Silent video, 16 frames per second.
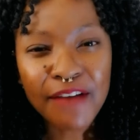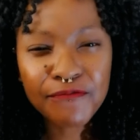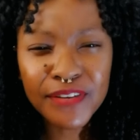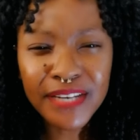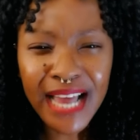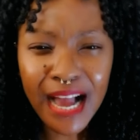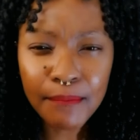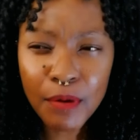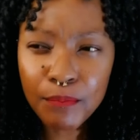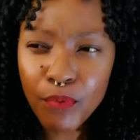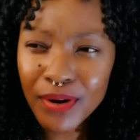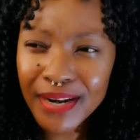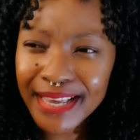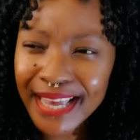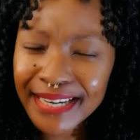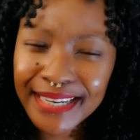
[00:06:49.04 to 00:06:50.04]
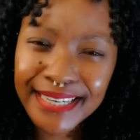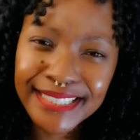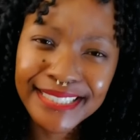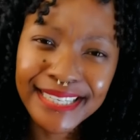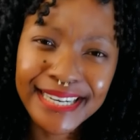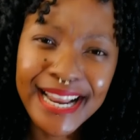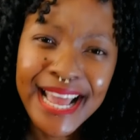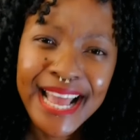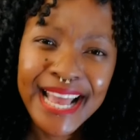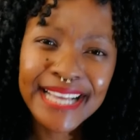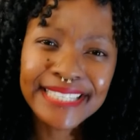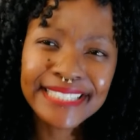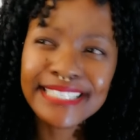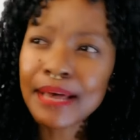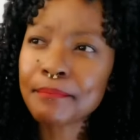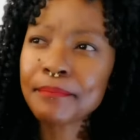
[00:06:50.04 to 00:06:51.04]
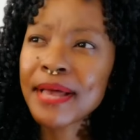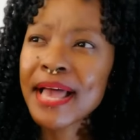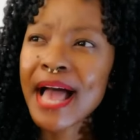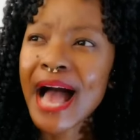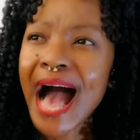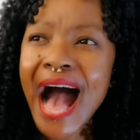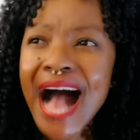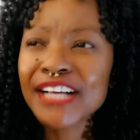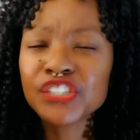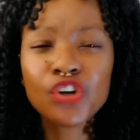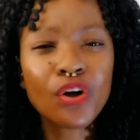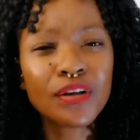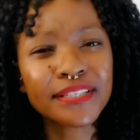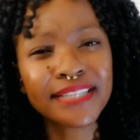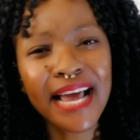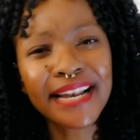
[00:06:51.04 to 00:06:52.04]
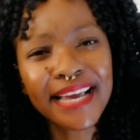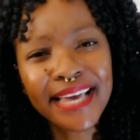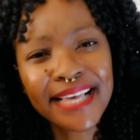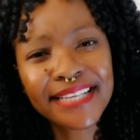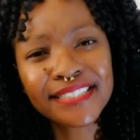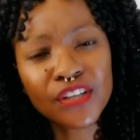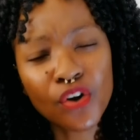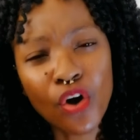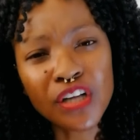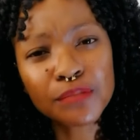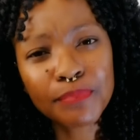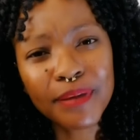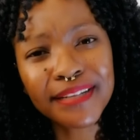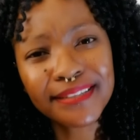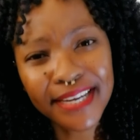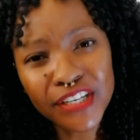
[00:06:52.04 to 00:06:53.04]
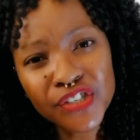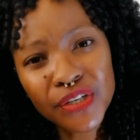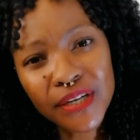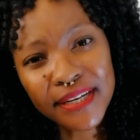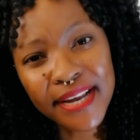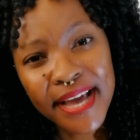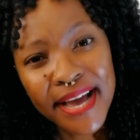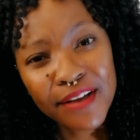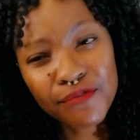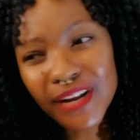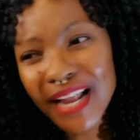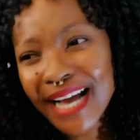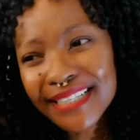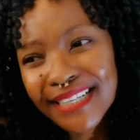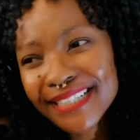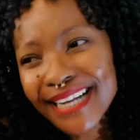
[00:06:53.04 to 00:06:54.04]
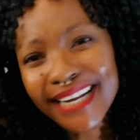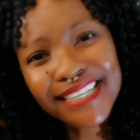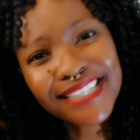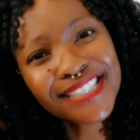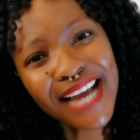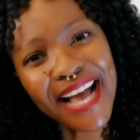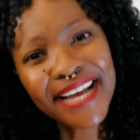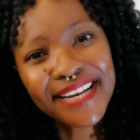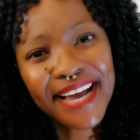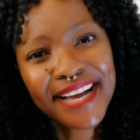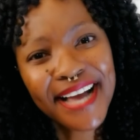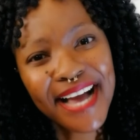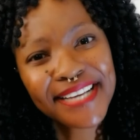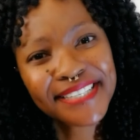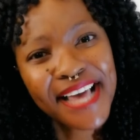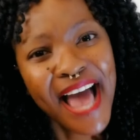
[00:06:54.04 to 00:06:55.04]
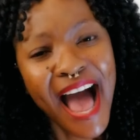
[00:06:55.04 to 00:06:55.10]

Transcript: like I'm a born-again Christian in some harsh hostile against the gospel nation. I feel like I'm China, guys.